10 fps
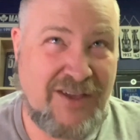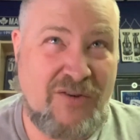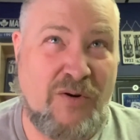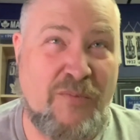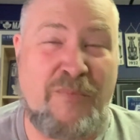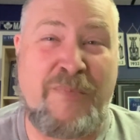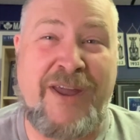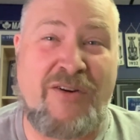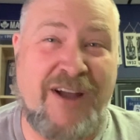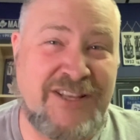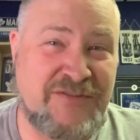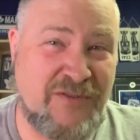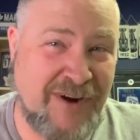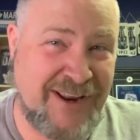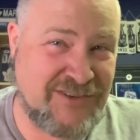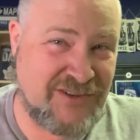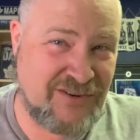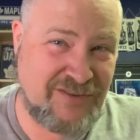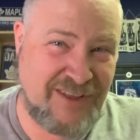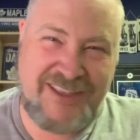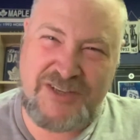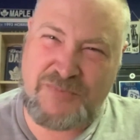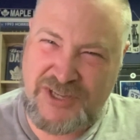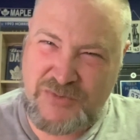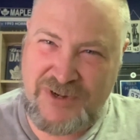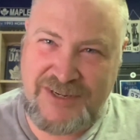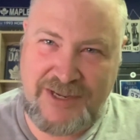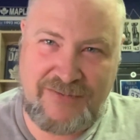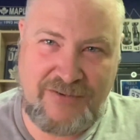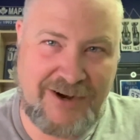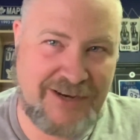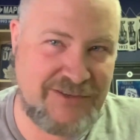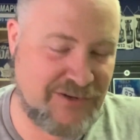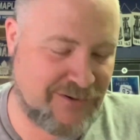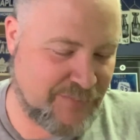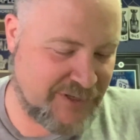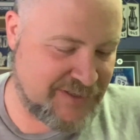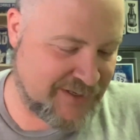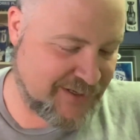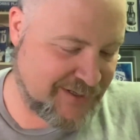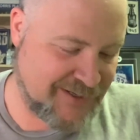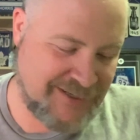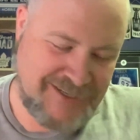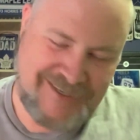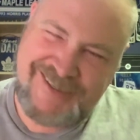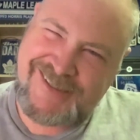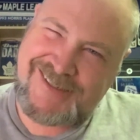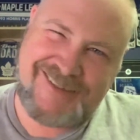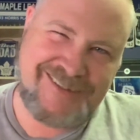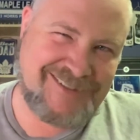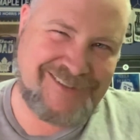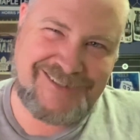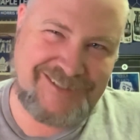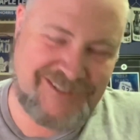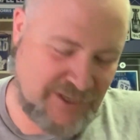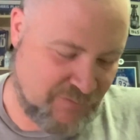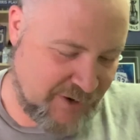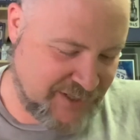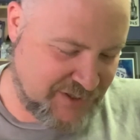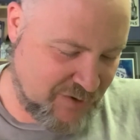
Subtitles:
or better odds for Ryan Searle. I think it's plus 110 for Ryan Searle, but I just think Wright's going to